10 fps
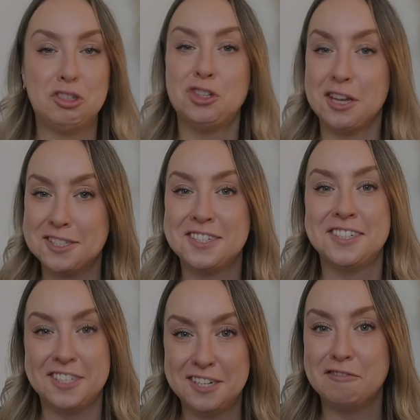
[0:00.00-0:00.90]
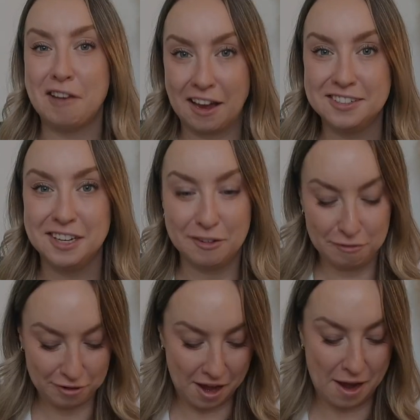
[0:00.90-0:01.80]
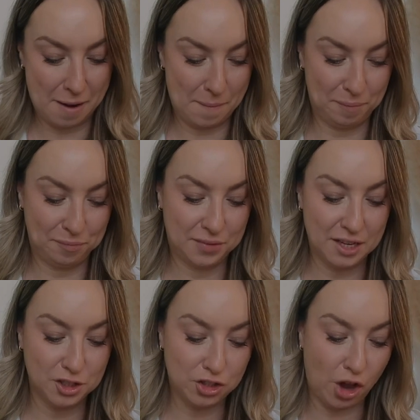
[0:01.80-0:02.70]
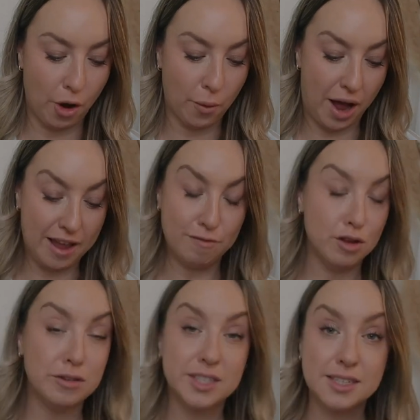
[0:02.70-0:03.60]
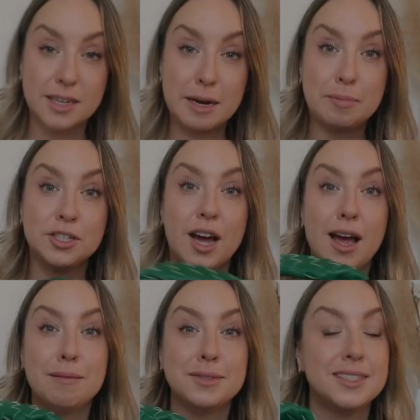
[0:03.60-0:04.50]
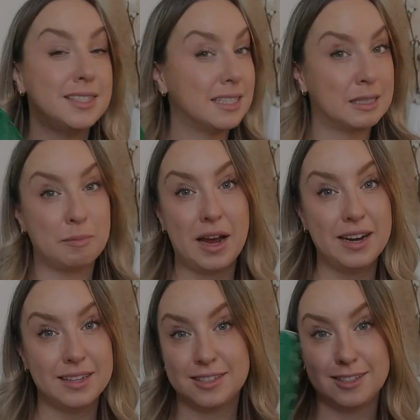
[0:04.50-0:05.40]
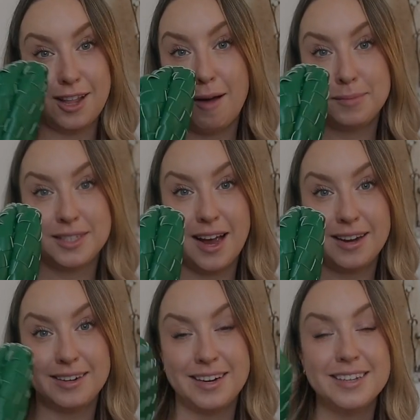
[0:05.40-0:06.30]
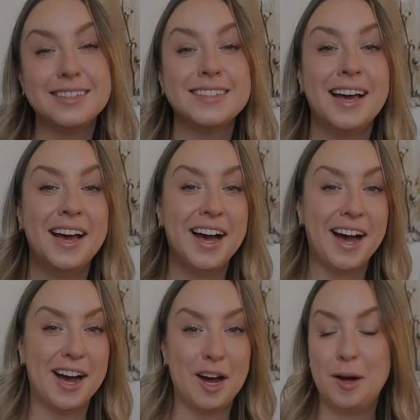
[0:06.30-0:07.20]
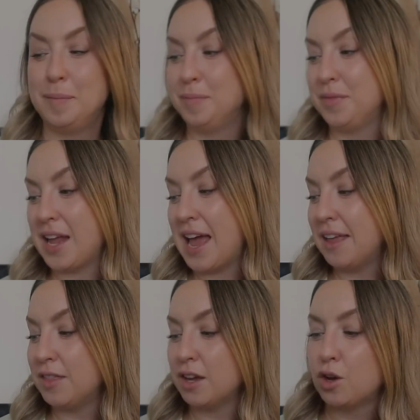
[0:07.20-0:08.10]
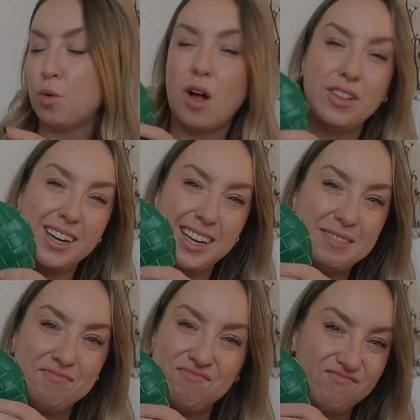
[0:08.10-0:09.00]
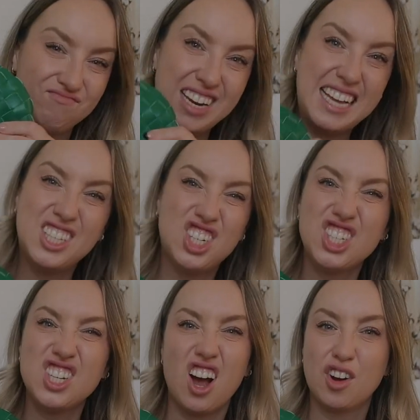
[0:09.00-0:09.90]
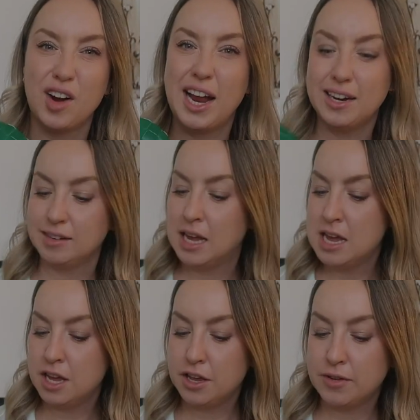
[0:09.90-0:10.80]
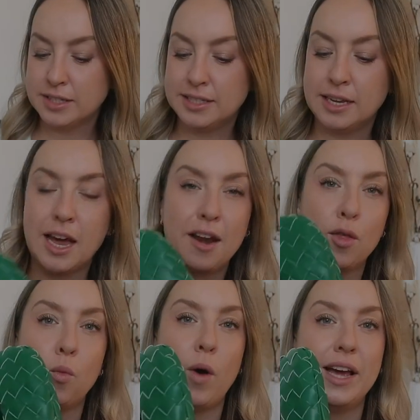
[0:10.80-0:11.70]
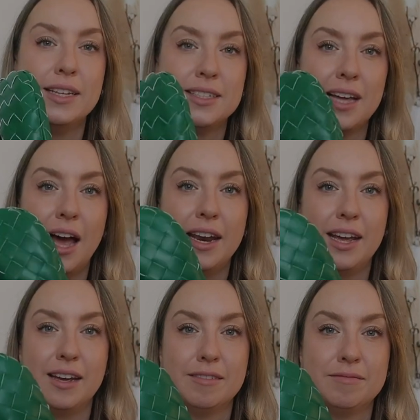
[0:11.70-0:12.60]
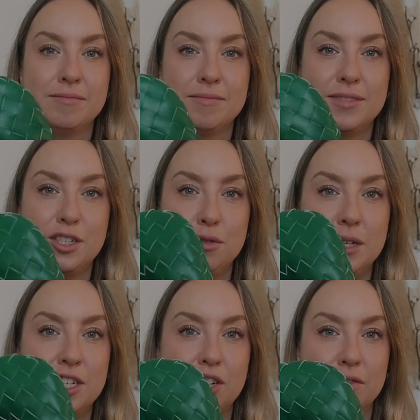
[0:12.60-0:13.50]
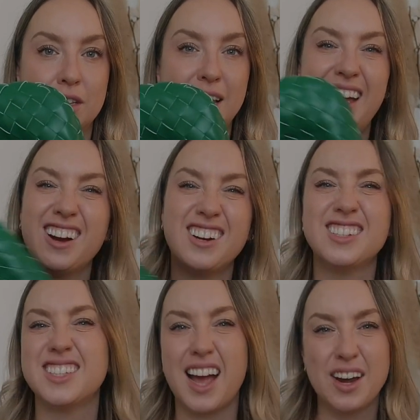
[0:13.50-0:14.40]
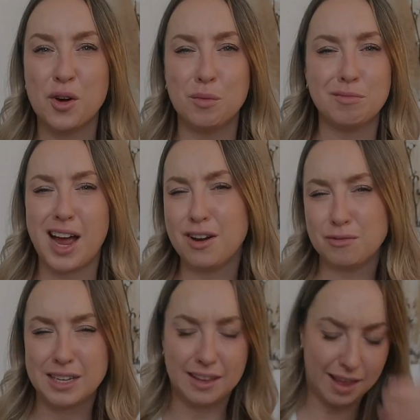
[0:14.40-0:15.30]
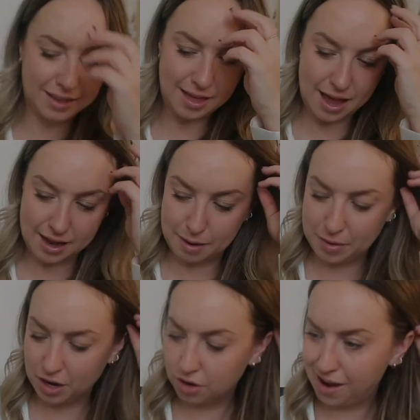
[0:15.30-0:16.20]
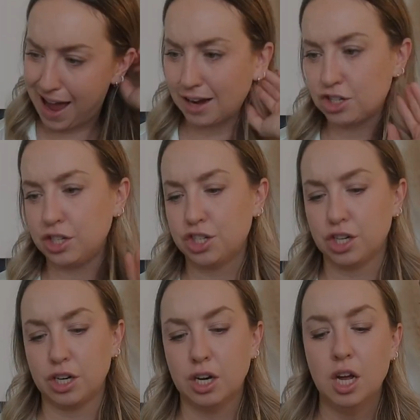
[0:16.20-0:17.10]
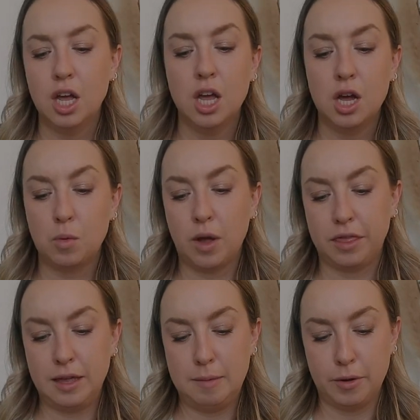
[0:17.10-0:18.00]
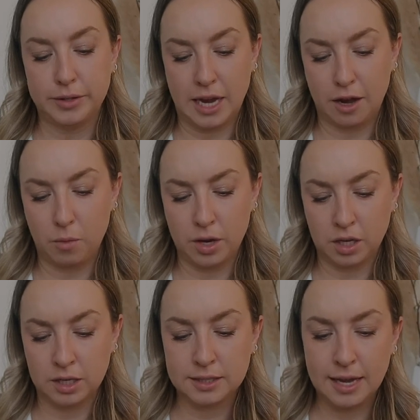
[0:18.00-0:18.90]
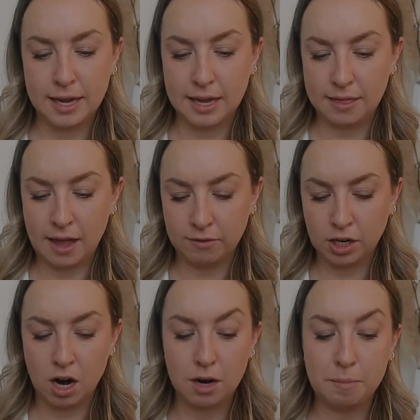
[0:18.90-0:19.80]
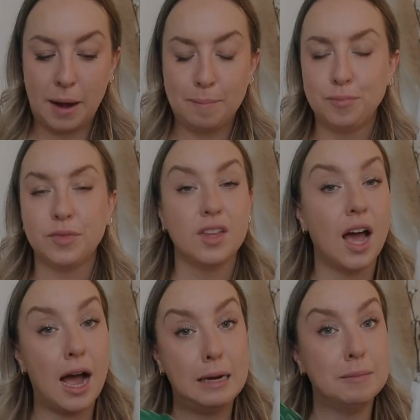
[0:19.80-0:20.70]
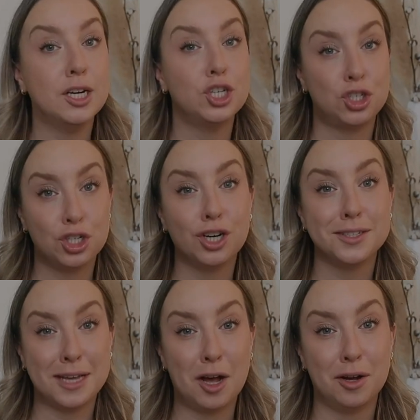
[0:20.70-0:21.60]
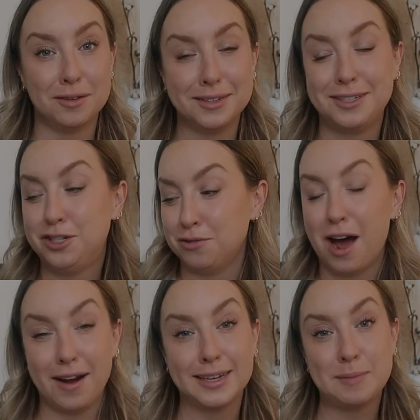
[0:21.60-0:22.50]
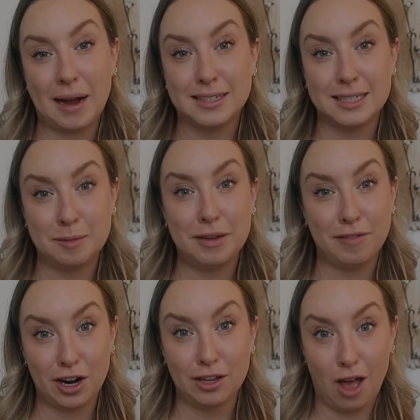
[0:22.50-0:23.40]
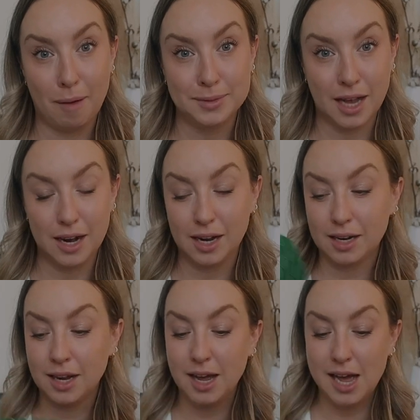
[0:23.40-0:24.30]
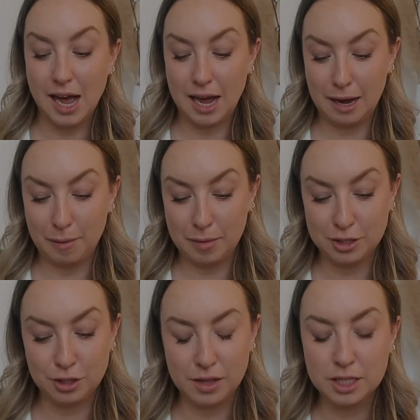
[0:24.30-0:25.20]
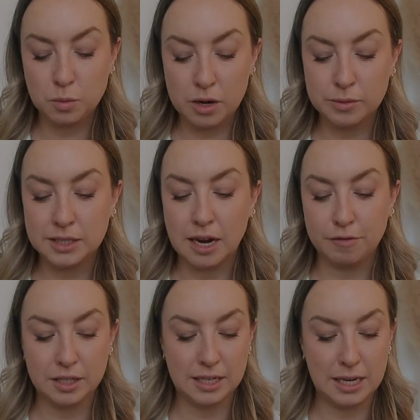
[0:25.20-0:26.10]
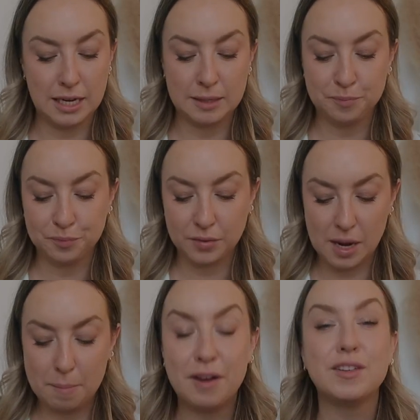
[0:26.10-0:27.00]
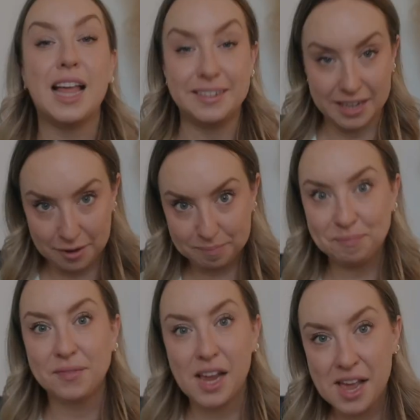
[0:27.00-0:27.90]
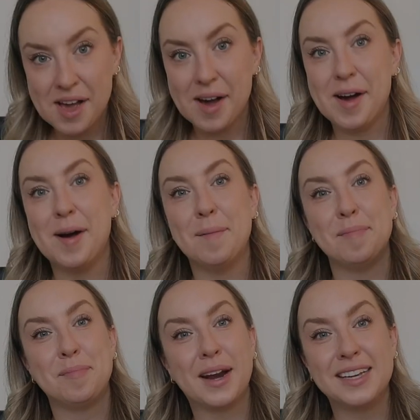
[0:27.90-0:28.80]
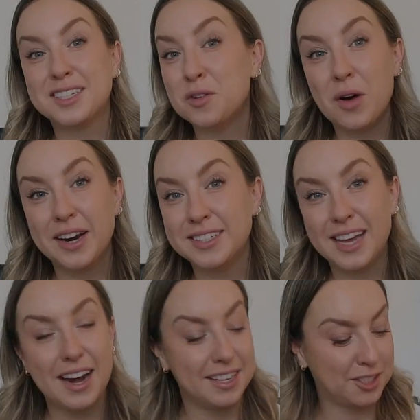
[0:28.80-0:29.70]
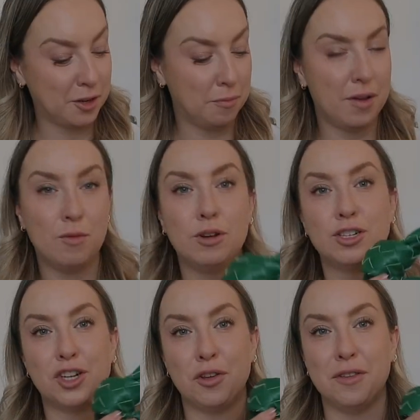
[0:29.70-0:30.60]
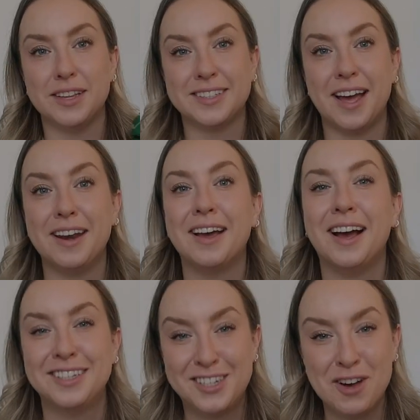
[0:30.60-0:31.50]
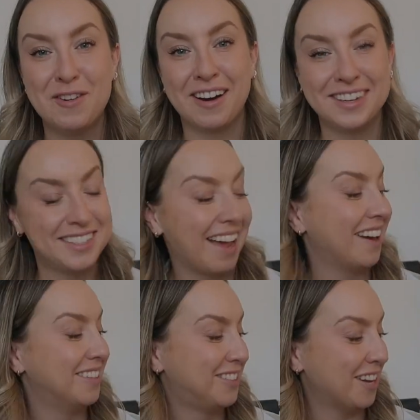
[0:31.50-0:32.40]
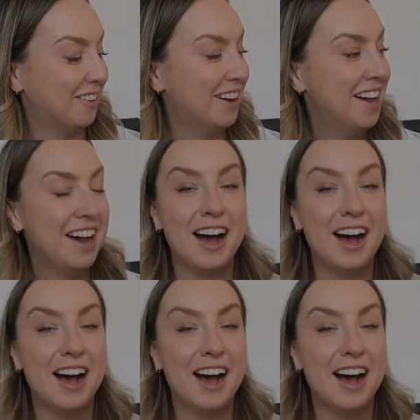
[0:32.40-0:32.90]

just defective. So I have used this a couple times despite its lopsidedness, and the quality is just not great. You can see kind of the white siding to each of the layers. I don't really like that. I'm not actually sure what the Bottega one looks like in that regard, but I'm sure as hell do not expect it to be very lopsided. So this one was definitely a bit of a letdown, but I still wanted to get it, so I will show you this side. I still wanted to get it, so